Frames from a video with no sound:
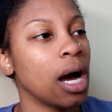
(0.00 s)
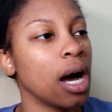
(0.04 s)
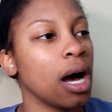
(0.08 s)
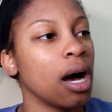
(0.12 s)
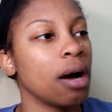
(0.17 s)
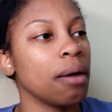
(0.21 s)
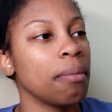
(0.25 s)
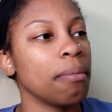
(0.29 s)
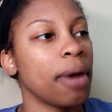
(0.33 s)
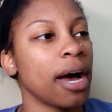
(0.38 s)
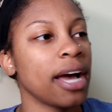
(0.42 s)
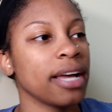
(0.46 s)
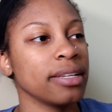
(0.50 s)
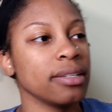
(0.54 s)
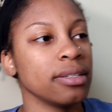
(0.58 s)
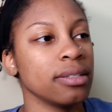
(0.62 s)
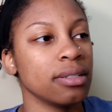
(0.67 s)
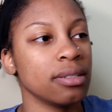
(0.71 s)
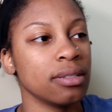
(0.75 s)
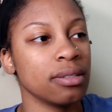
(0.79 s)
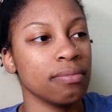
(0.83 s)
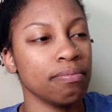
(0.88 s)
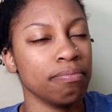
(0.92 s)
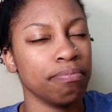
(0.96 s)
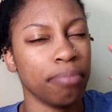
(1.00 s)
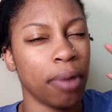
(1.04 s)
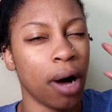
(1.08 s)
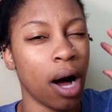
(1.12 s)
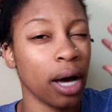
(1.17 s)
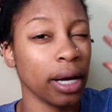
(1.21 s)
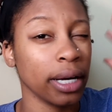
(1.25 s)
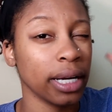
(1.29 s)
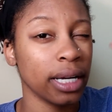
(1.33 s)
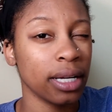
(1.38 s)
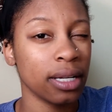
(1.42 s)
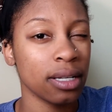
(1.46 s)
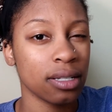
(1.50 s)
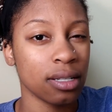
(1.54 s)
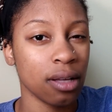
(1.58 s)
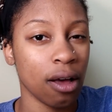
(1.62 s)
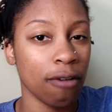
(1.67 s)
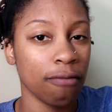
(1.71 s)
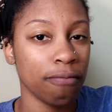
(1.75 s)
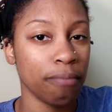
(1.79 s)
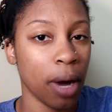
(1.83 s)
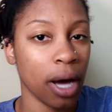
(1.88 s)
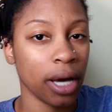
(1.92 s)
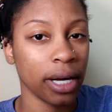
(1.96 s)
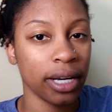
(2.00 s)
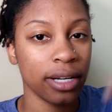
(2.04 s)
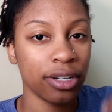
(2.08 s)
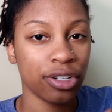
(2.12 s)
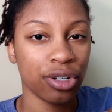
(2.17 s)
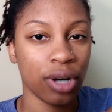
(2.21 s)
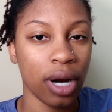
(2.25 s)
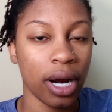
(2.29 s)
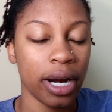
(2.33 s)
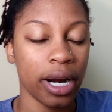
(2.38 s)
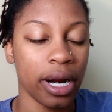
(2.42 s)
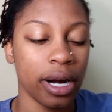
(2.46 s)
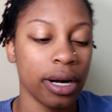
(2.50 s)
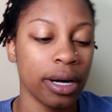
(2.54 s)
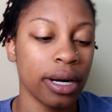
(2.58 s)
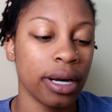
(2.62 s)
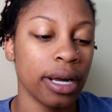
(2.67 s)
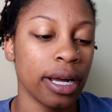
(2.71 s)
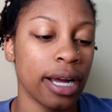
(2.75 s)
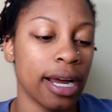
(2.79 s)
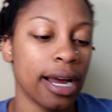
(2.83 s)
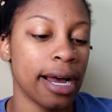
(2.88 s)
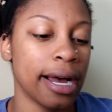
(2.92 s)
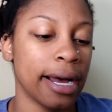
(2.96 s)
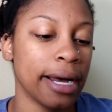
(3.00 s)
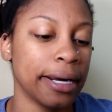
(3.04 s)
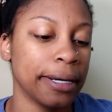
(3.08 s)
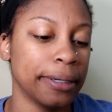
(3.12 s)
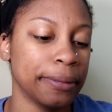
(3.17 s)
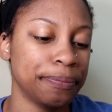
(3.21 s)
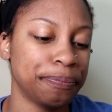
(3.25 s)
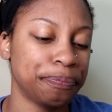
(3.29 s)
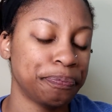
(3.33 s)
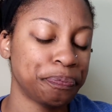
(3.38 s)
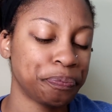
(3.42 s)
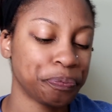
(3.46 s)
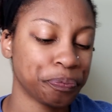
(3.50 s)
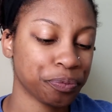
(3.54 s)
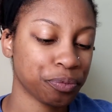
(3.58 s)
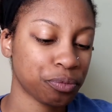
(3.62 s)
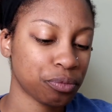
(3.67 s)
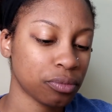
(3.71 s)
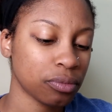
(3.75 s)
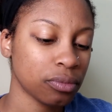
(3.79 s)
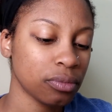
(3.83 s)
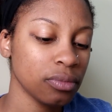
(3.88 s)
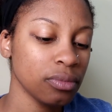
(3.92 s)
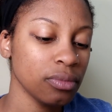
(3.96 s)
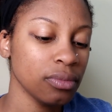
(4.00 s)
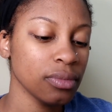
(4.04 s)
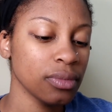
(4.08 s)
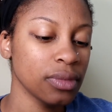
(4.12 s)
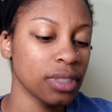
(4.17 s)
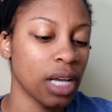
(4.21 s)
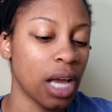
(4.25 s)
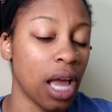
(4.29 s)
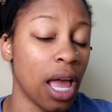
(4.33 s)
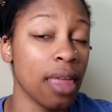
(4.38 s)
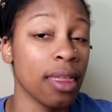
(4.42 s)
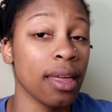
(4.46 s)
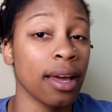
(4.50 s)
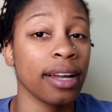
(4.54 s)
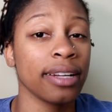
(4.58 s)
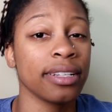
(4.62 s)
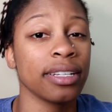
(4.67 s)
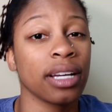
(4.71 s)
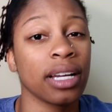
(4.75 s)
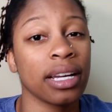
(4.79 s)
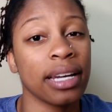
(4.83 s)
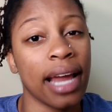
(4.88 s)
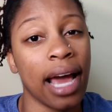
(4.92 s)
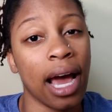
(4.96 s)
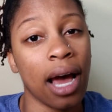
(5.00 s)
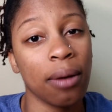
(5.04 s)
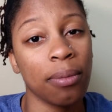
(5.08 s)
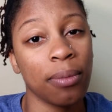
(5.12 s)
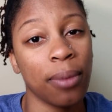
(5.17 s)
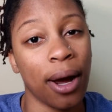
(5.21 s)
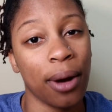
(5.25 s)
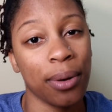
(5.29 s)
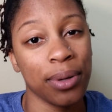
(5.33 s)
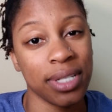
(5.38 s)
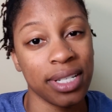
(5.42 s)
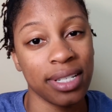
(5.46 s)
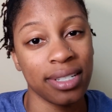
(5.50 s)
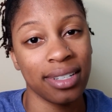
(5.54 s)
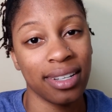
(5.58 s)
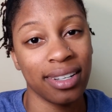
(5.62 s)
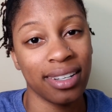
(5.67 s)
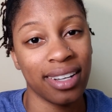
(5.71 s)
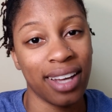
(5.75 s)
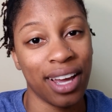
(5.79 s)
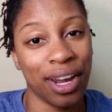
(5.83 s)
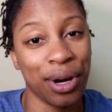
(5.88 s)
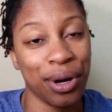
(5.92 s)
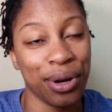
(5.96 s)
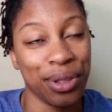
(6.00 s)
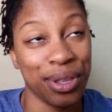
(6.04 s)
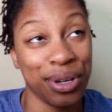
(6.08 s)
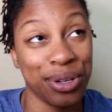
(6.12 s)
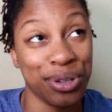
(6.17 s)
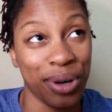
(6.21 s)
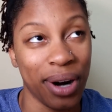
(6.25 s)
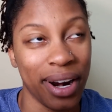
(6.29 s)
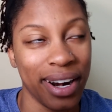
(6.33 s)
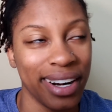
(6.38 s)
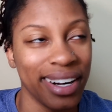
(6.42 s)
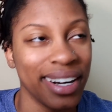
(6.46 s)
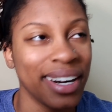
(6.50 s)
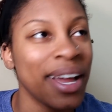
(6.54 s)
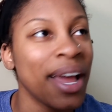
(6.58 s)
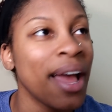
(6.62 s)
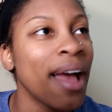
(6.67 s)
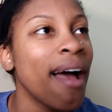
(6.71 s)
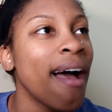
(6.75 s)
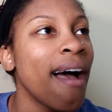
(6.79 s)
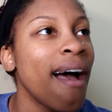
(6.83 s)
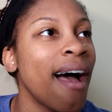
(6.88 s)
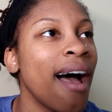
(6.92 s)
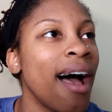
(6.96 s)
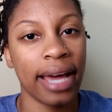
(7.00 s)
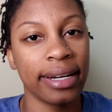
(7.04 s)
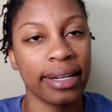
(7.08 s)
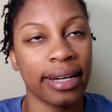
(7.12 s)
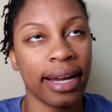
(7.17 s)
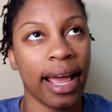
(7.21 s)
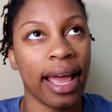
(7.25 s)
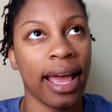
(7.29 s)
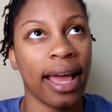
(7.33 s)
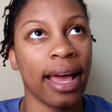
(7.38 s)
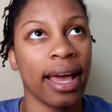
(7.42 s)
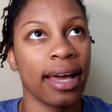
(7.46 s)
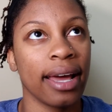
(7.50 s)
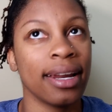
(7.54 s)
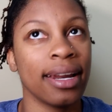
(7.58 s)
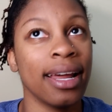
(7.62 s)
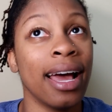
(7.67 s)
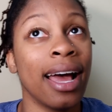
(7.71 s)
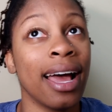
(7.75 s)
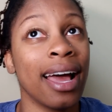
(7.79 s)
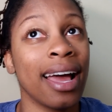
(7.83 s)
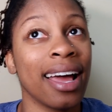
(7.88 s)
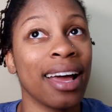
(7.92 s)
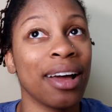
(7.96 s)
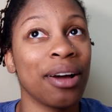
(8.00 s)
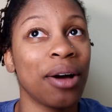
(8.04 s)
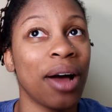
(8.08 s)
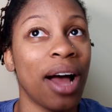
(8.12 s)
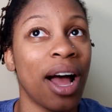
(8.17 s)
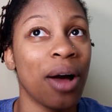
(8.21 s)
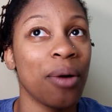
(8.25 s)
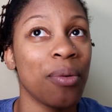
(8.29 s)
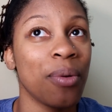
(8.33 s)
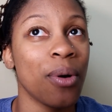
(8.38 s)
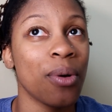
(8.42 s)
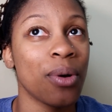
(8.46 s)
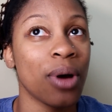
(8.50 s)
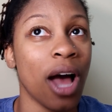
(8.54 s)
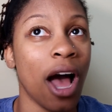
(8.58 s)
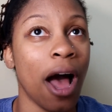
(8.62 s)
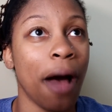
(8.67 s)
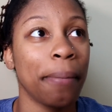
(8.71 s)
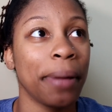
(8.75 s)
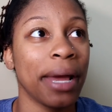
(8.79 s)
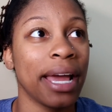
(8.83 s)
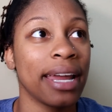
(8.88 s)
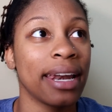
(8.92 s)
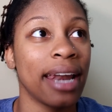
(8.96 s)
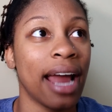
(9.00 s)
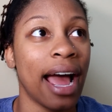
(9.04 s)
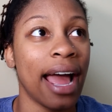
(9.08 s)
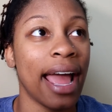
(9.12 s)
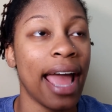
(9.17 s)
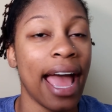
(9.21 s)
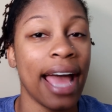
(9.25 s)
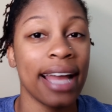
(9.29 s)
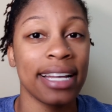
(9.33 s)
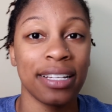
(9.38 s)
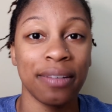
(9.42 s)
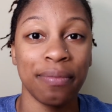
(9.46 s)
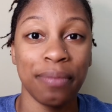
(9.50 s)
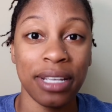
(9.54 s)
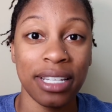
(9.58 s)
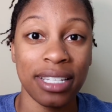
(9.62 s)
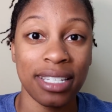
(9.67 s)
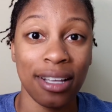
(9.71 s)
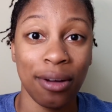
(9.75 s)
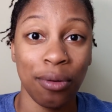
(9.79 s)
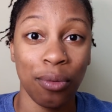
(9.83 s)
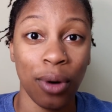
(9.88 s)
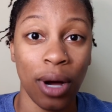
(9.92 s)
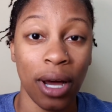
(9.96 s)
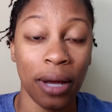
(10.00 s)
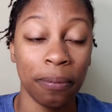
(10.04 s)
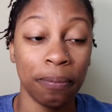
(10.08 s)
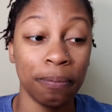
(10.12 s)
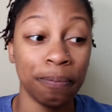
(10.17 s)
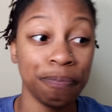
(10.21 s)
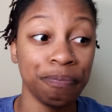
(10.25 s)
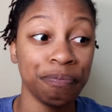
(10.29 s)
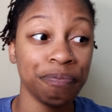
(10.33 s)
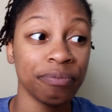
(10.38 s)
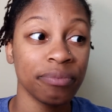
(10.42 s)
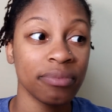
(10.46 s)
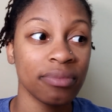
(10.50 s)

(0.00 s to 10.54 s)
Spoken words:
my soft bonnet dryer, and then I took a nap while I was under the dryer. And I woke up and I had to meet someone.